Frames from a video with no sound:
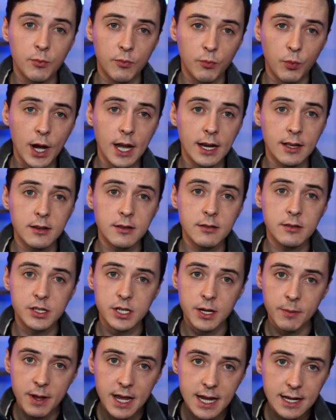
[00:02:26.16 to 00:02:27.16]
willing
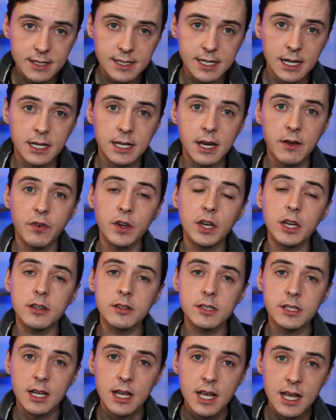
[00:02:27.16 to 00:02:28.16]
to make
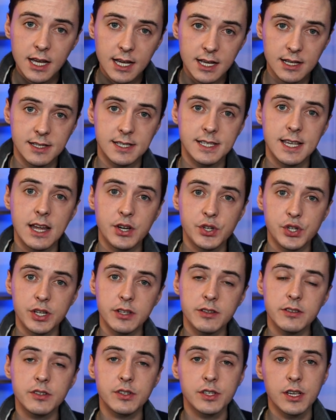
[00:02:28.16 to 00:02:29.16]
significant
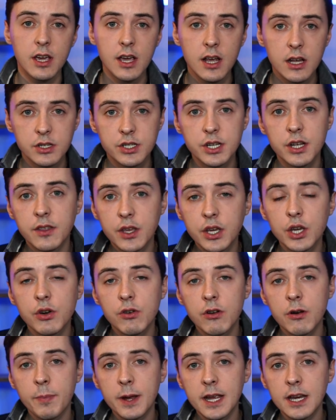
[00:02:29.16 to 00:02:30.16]
concessions to the
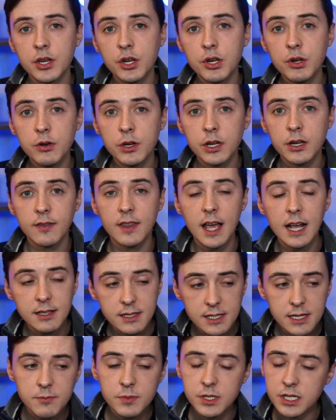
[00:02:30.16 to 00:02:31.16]
European Union? That
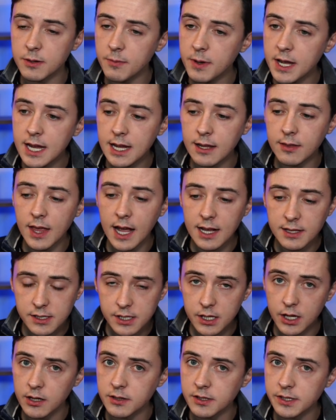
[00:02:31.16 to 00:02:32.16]
seems to me, that's
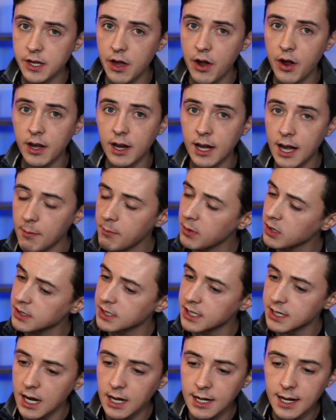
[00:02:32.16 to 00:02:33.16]
the concern, and I
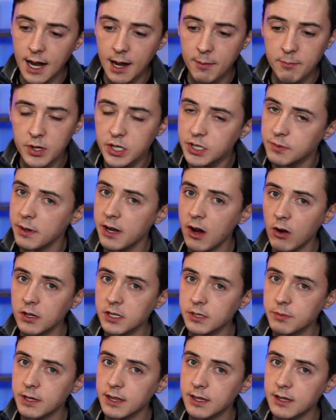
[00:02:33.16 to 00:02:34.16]
must tell you, I must be
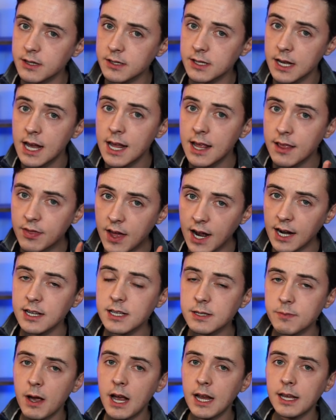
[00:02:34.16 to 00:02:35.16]
honest with you, that
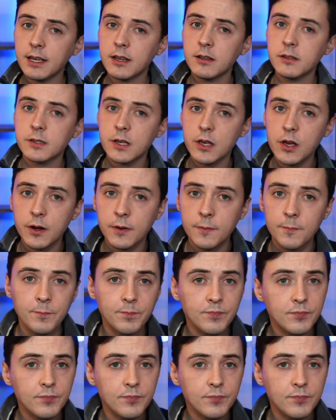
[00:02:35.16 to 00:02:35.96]
is my concern.